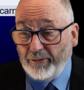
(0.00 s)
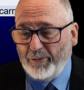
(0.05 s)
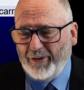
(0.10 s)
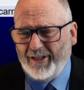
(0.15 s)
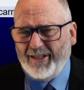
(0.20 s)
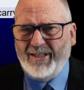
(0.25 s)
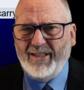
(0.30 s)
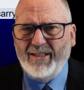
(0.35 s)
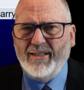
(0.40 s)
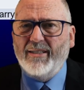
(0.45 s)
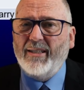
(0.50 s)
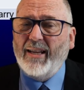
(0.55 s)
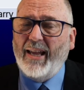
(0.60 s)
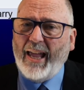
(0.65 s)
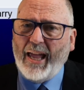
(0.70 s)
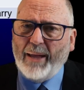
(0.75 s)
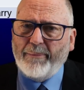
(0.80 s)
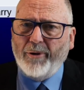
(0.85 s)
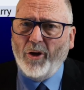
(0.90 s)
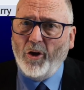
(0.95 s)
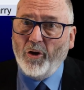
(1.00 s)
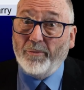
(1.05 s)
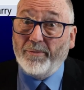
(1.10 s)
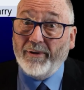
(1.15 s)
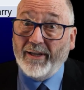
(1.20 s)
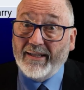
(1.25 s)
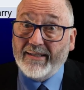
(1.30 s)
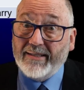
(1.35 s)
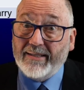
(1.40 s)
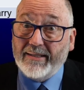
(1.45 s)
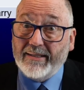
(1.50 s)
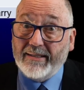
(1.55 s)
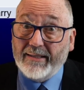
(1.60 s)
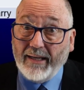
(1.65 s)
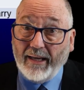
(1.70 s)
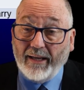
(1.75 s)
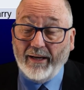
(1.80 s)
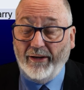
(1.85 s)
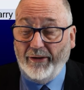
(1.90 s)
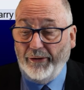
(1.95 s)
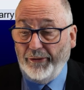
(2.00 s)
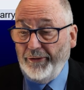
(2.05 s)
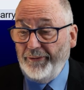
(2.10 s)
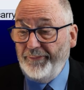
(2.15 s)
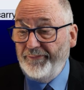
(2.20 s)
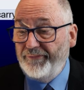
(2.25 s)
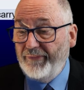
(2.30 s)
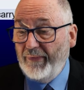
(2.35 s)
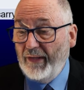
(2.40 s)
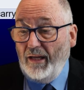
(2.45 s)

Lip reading: which is apo plus stello,